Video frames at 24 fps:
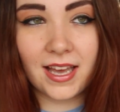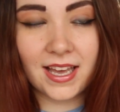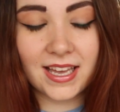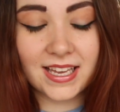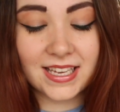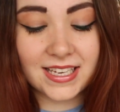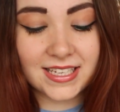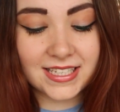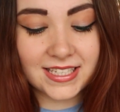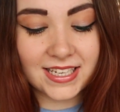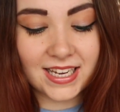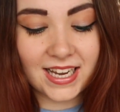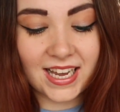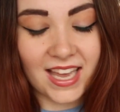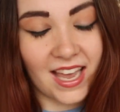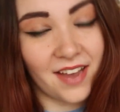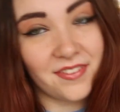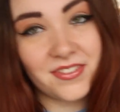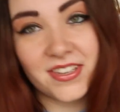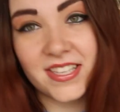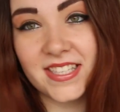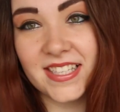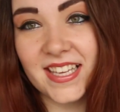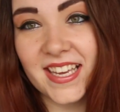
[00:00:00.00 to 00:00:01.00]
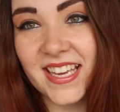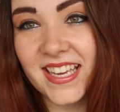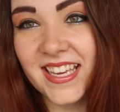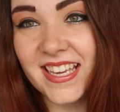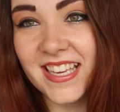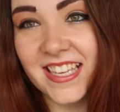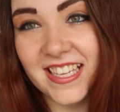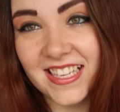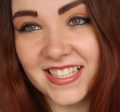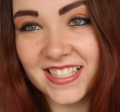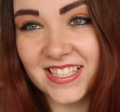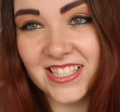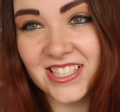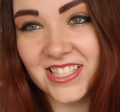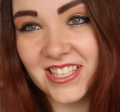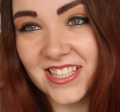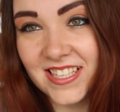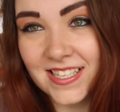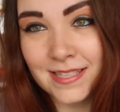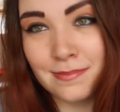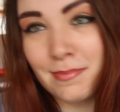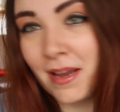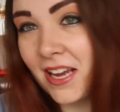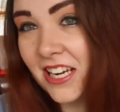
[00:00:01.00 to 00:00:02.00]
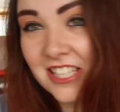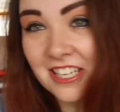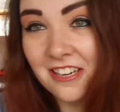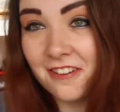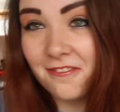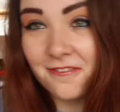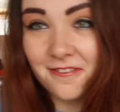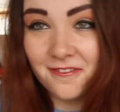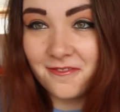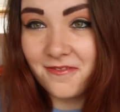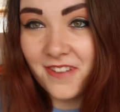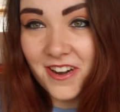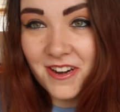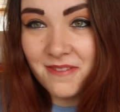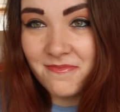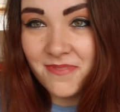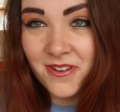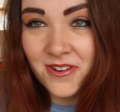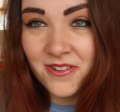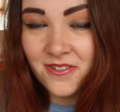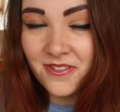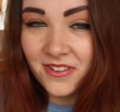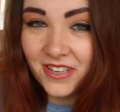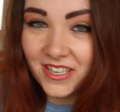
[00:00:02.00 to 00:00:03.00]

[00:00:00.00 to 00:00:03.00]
And I have to say, it is another smash hit from Rainbow